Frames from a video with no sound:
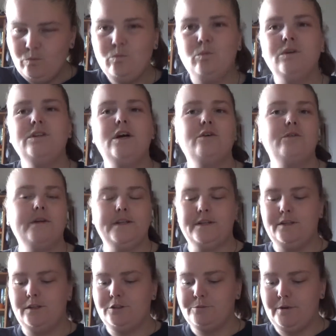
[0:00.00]
well, not really a
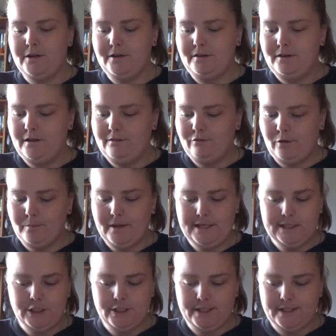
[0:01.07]
huge amount of
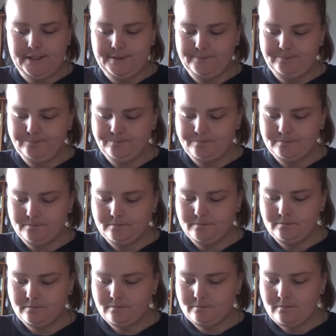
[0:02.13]
information.
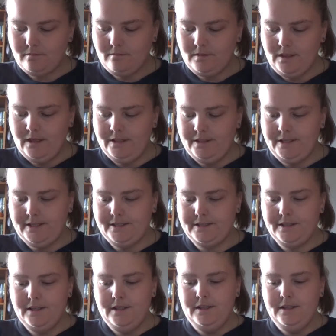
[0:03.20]
And then,